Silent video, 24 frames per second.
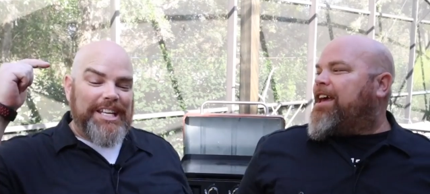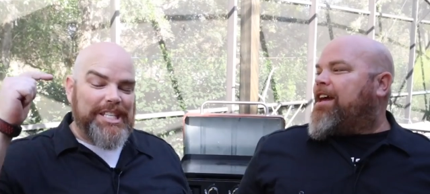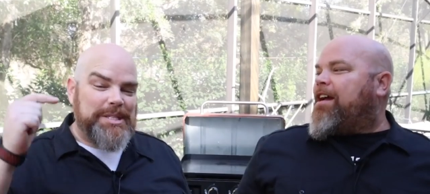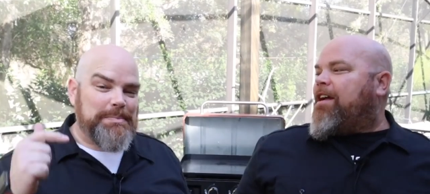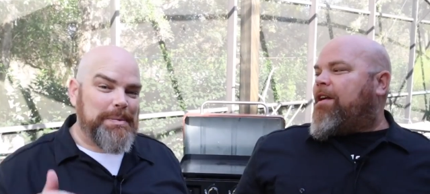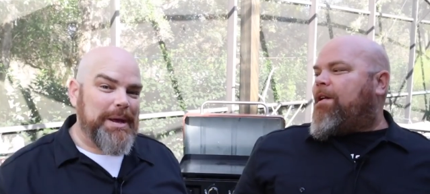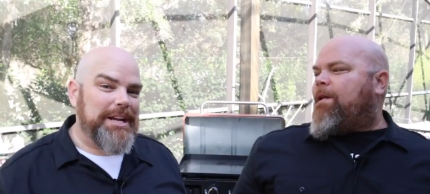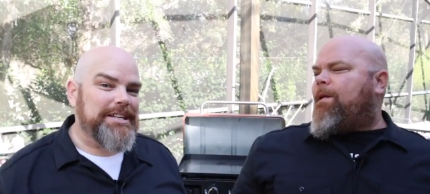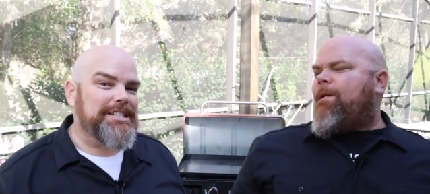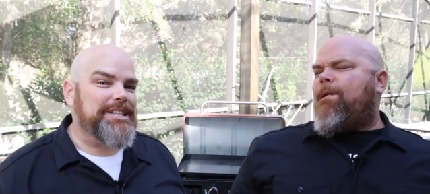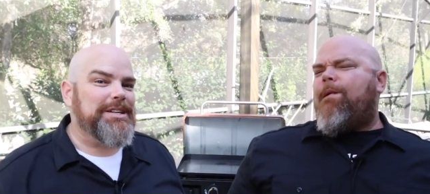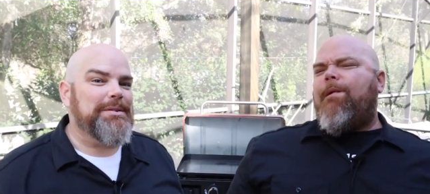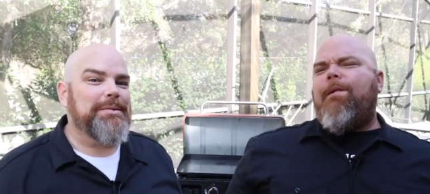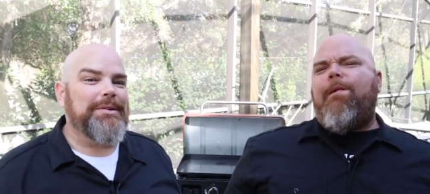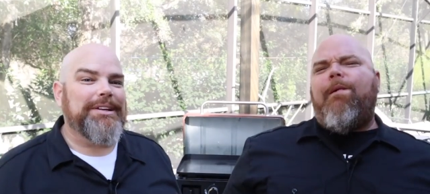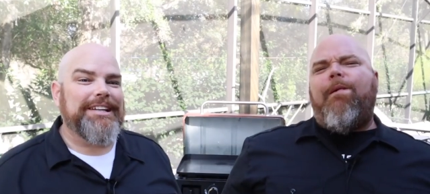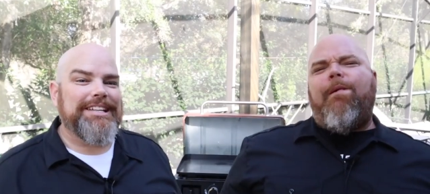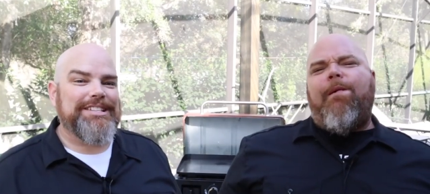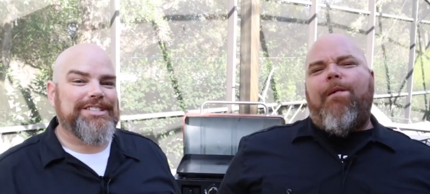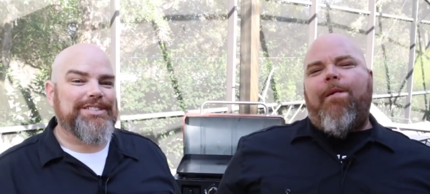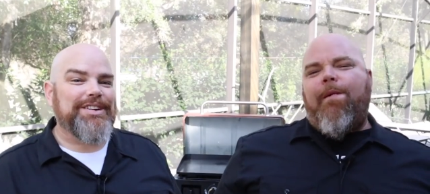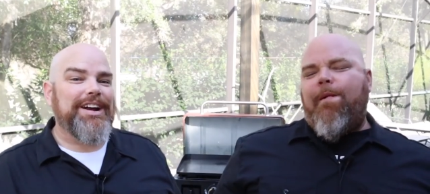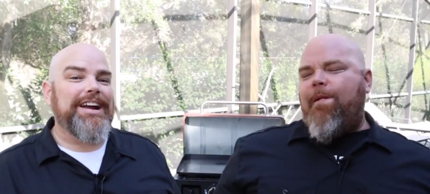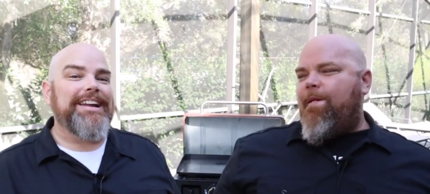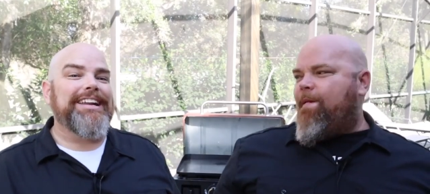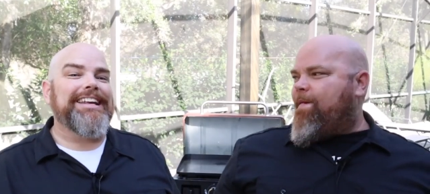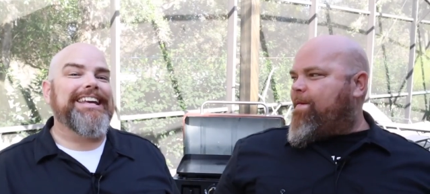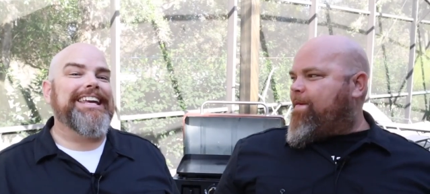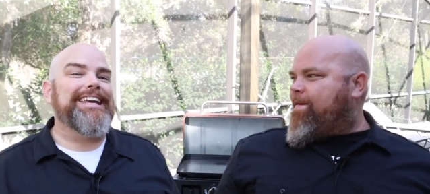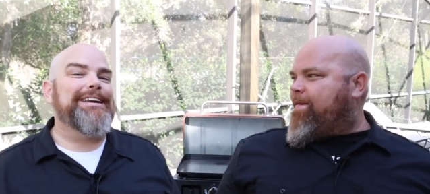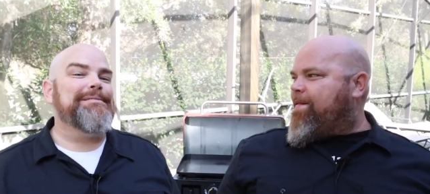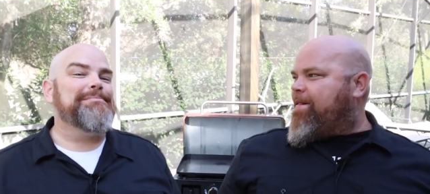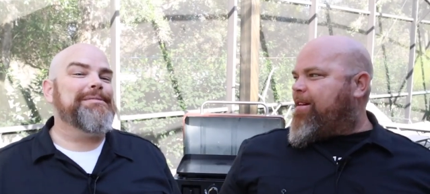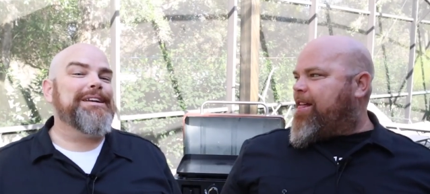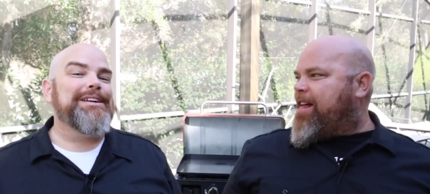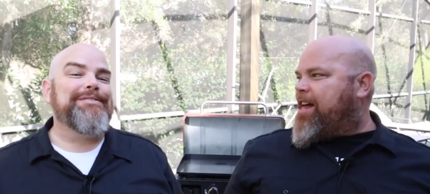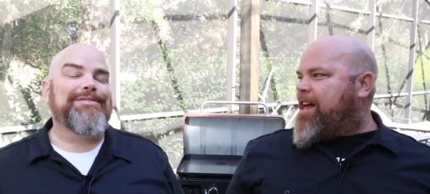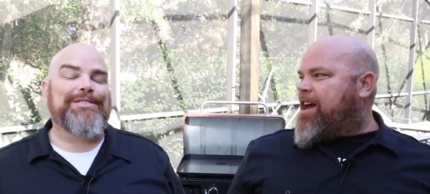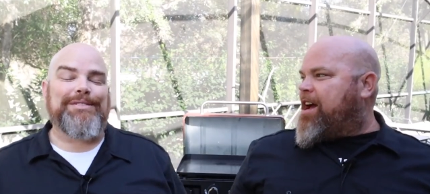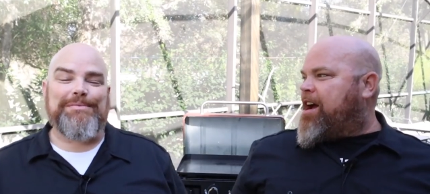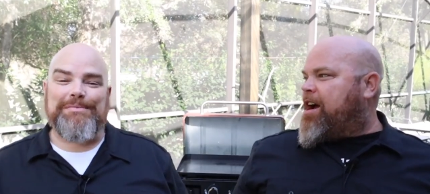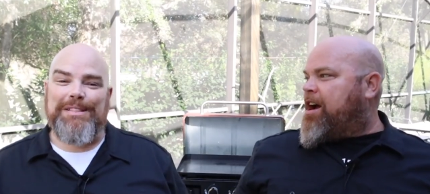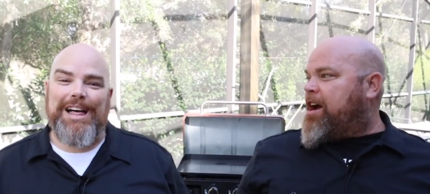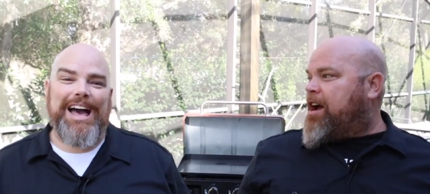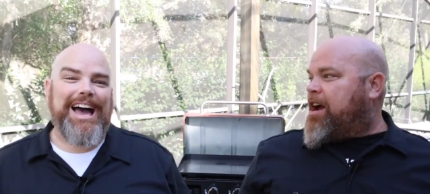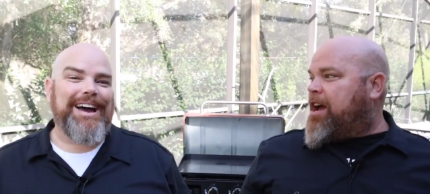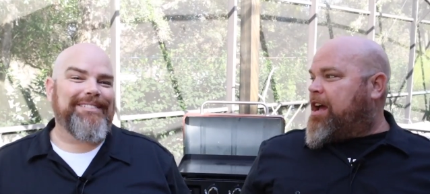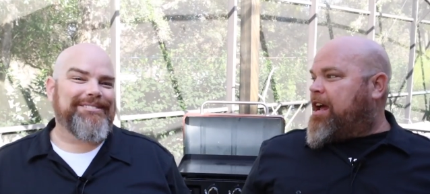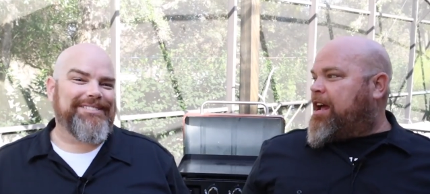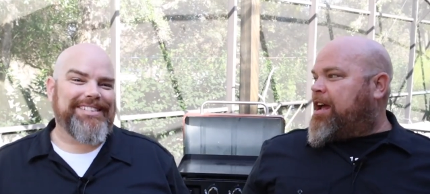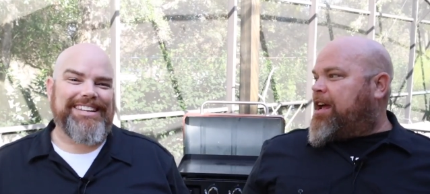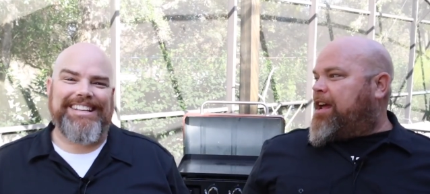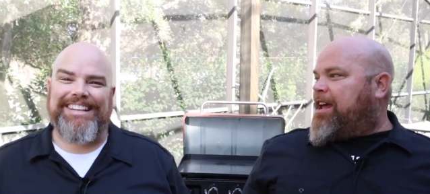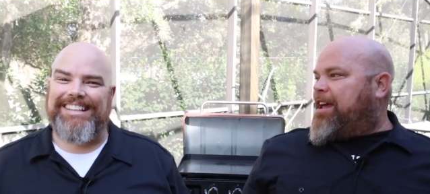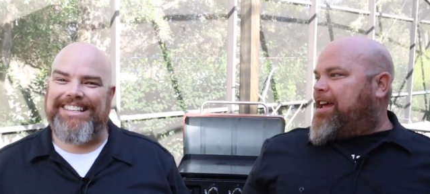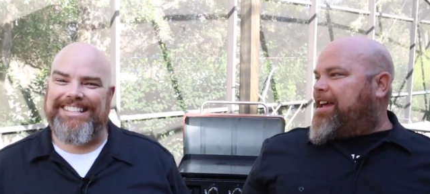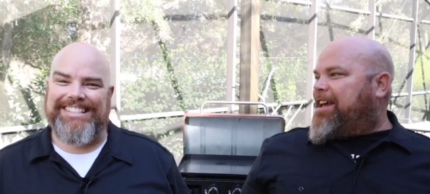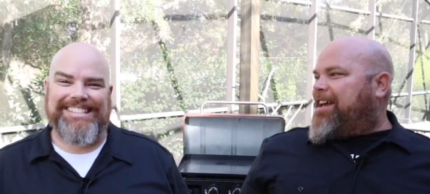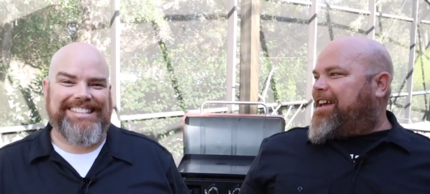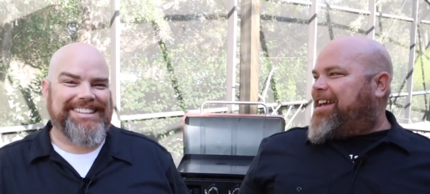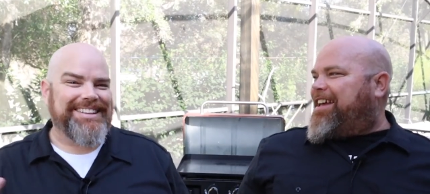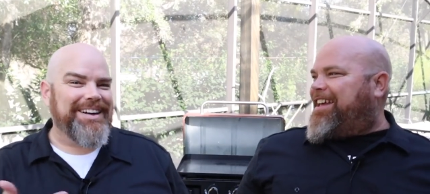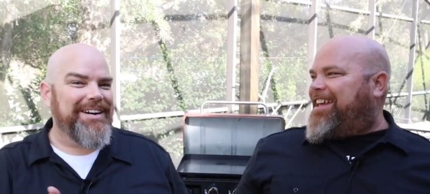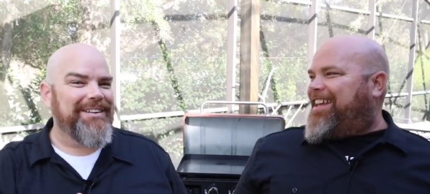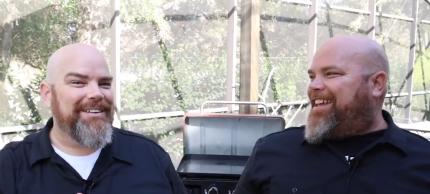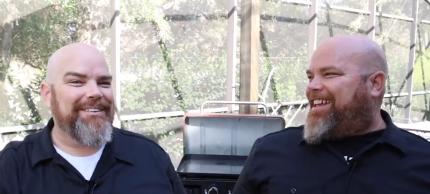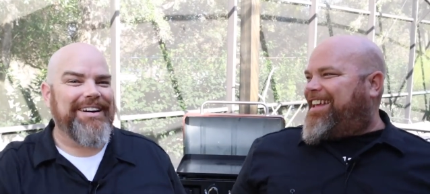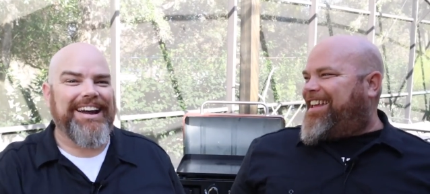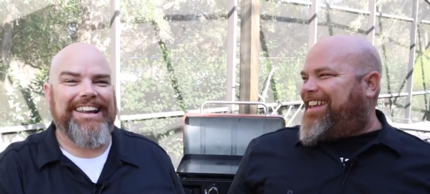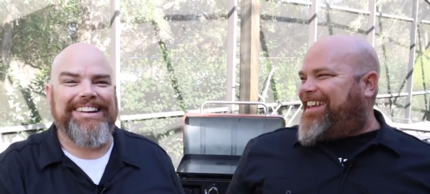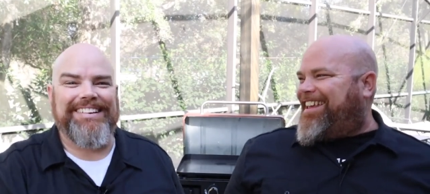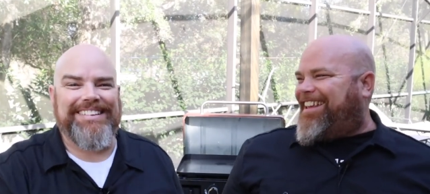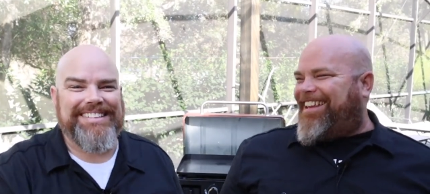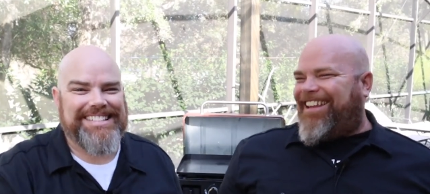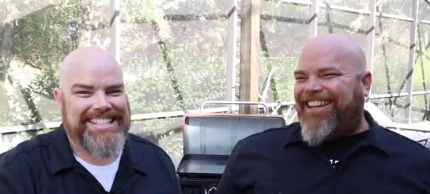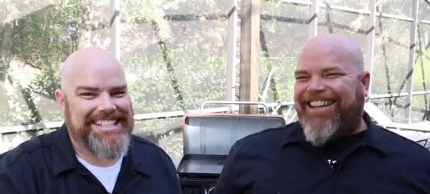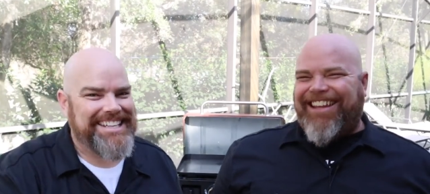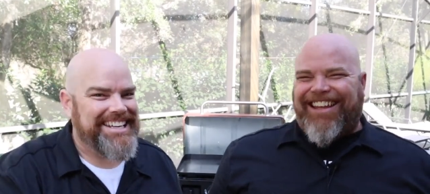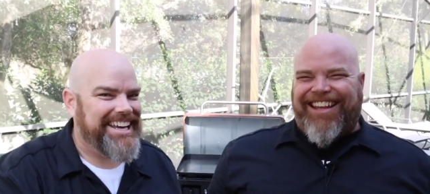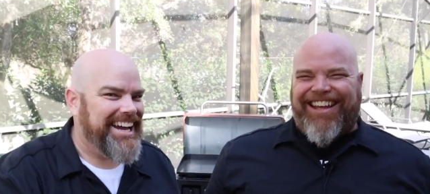Speaker 1: especially when it's trying to keep me from laughing because low energy